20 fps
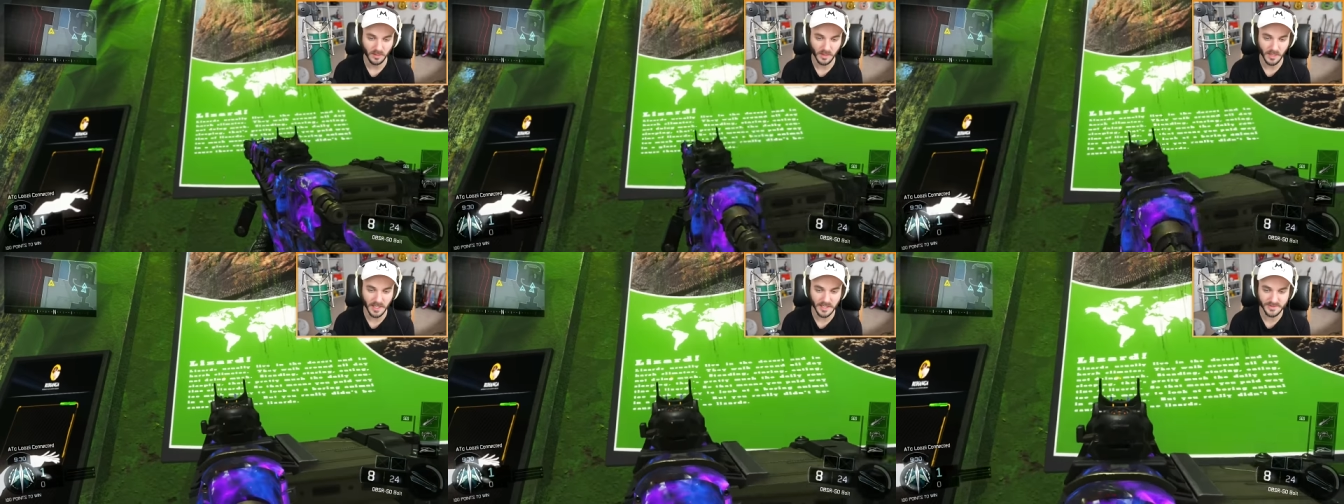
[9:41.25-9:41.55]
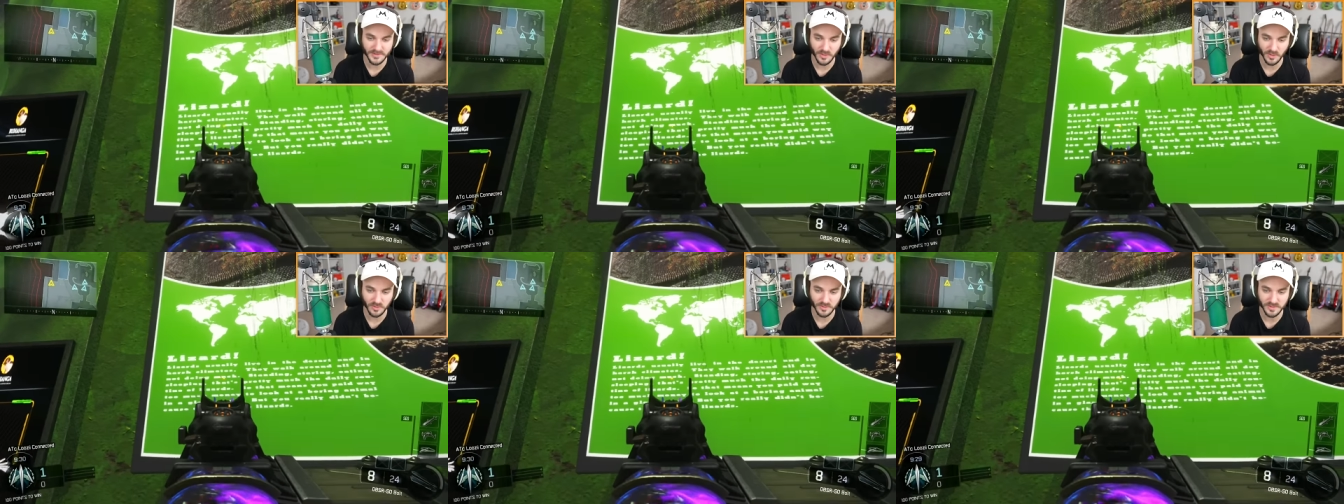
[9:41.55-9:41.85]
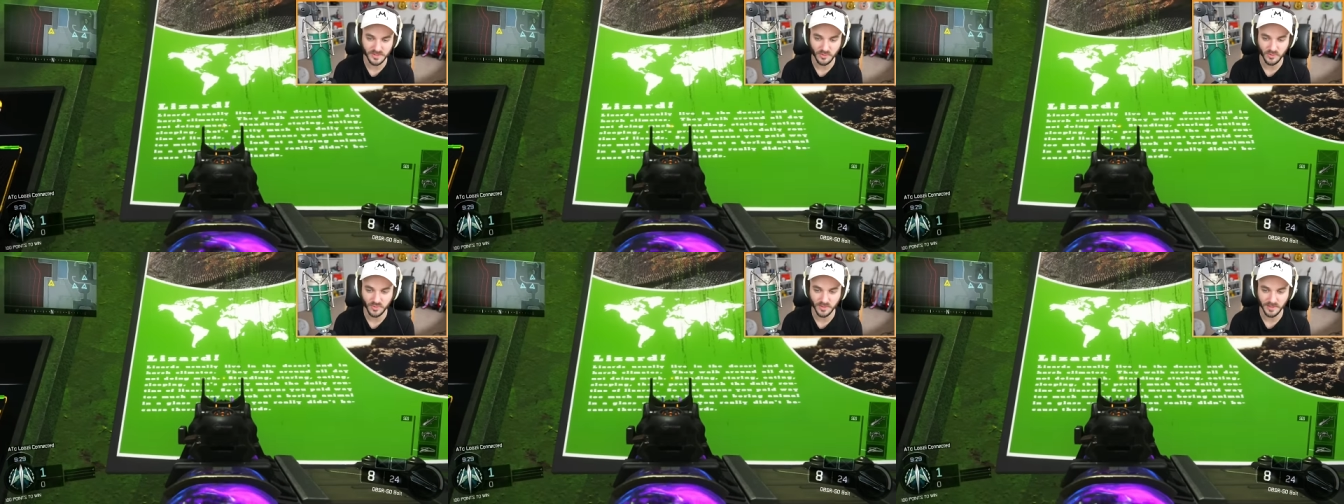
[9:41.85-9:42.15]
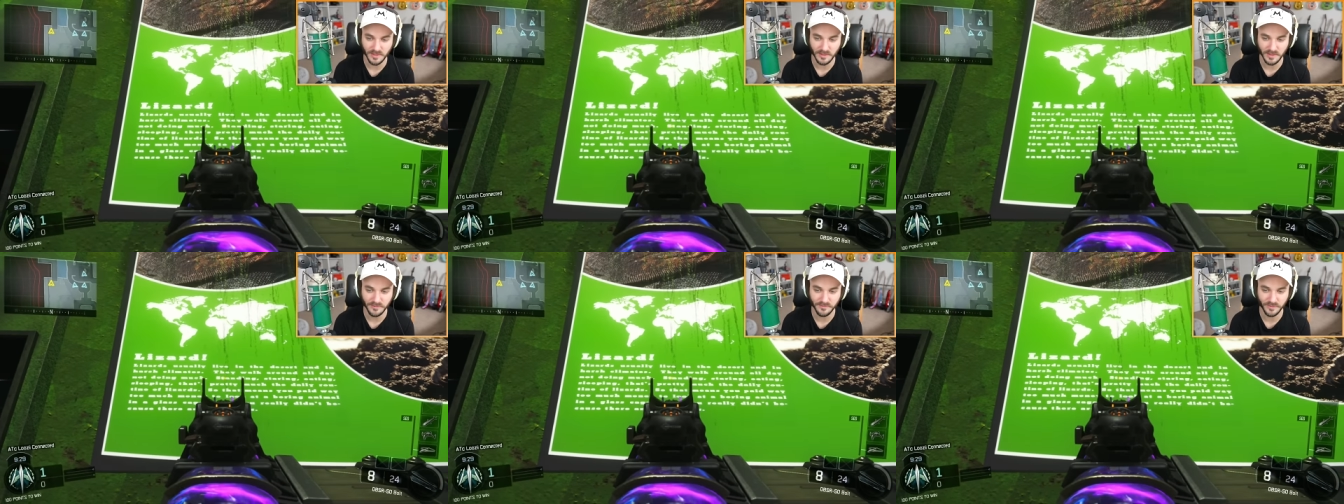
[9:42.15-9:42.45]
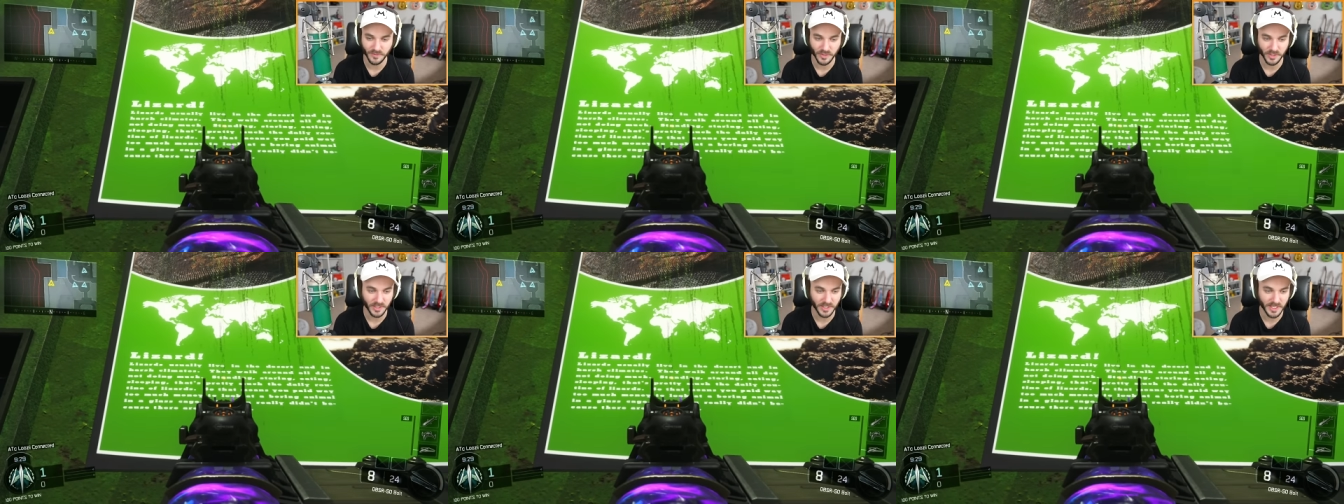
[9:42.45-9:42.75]
Lizards usually live
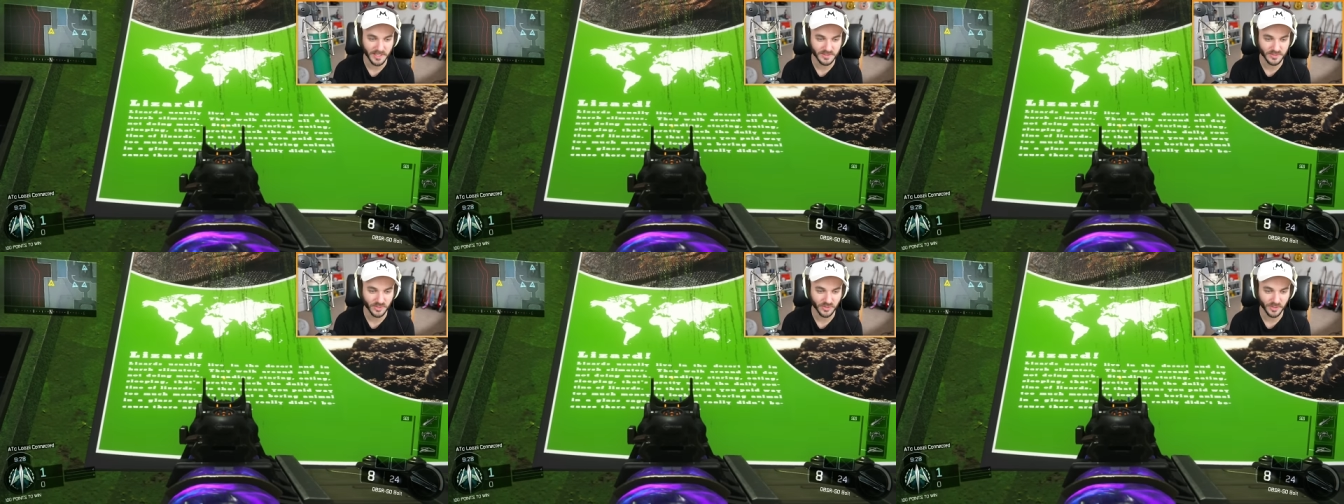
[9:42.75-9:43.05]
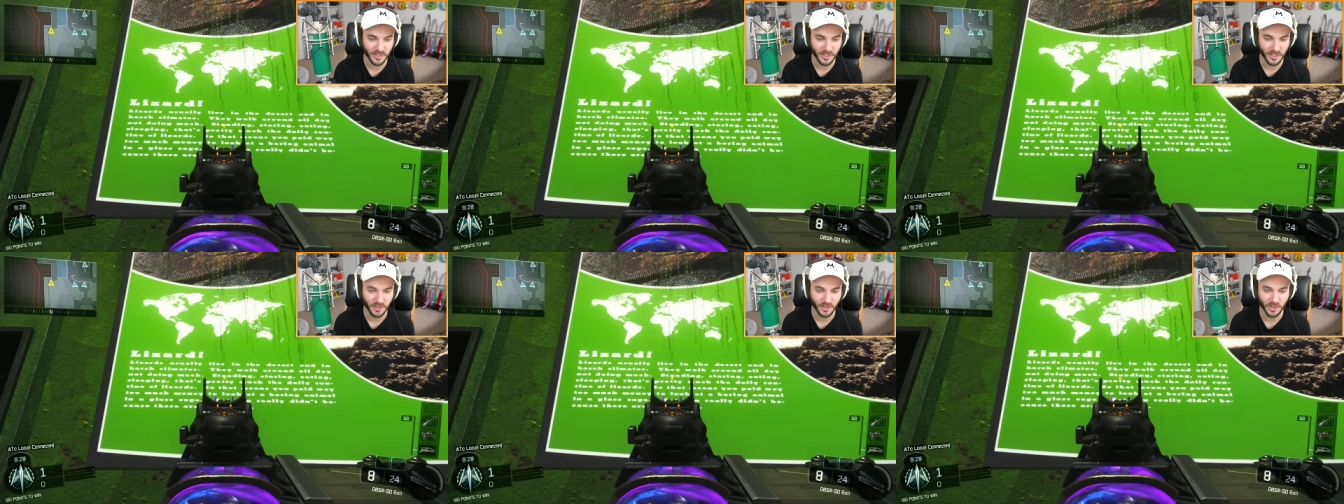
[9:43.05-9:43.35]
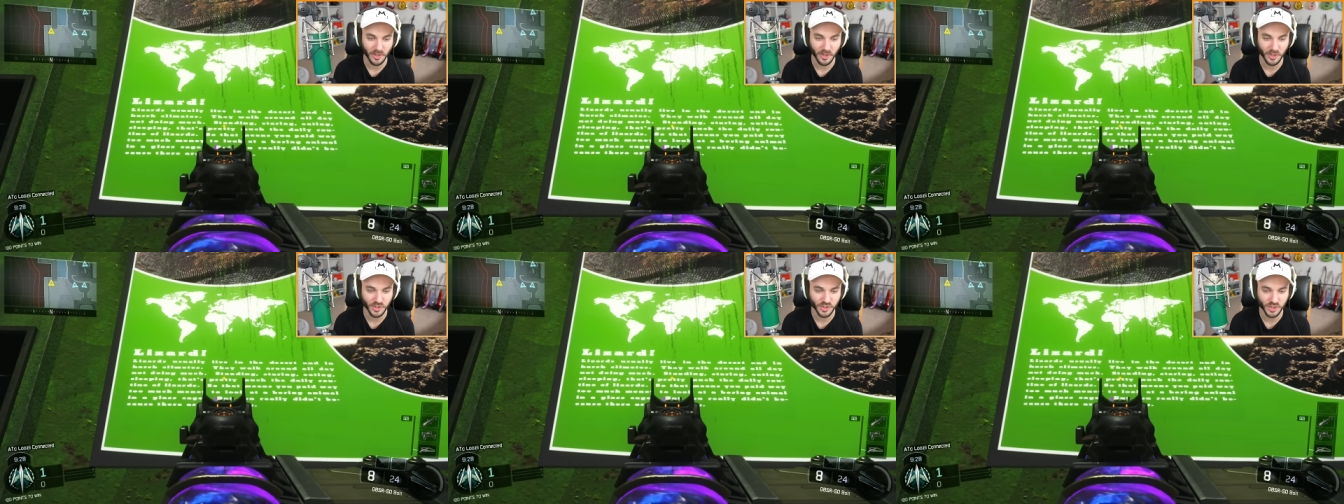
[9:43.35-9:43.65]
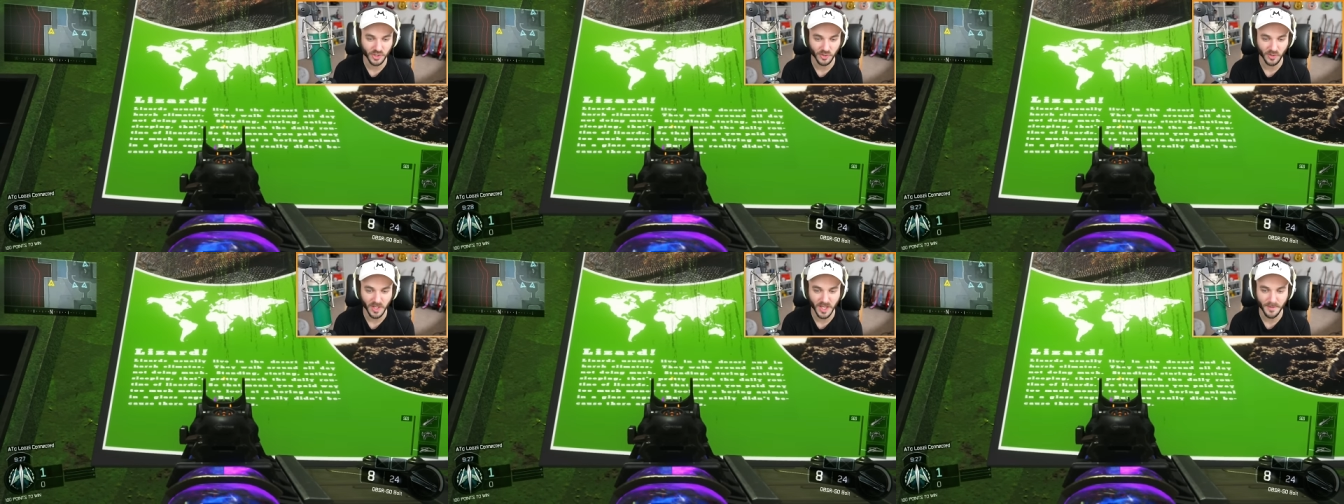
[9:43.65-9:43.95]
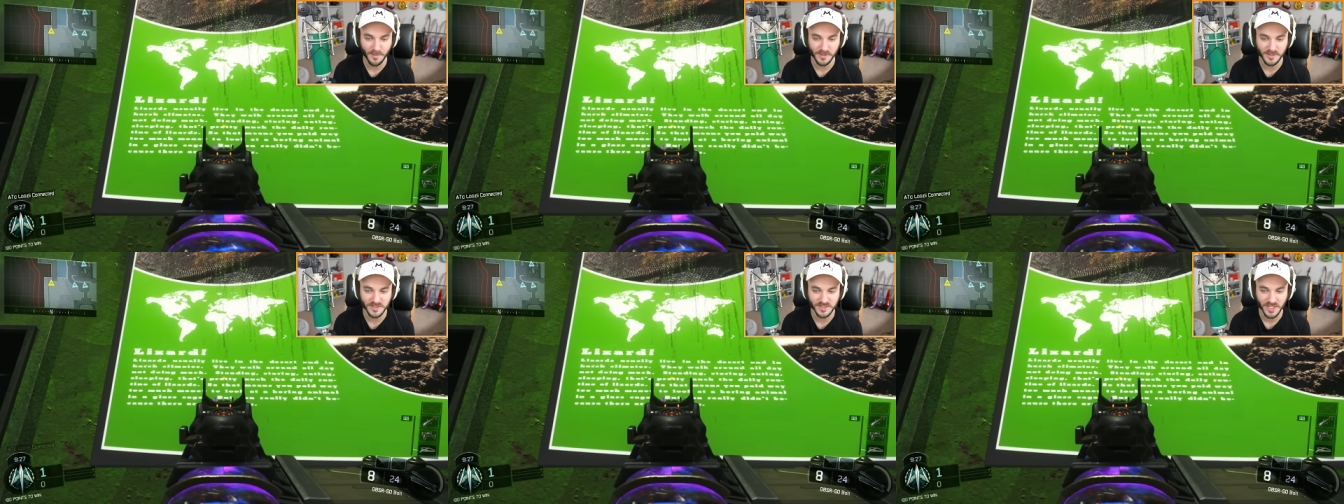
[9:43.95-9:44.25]
in the desert and in harsh
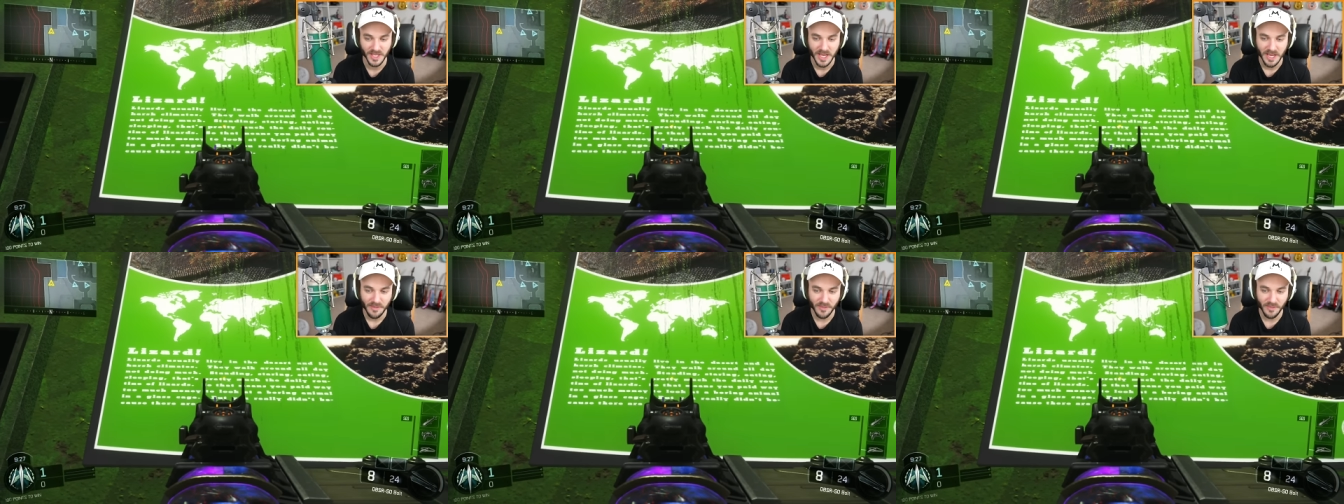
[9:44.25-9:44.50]
climates.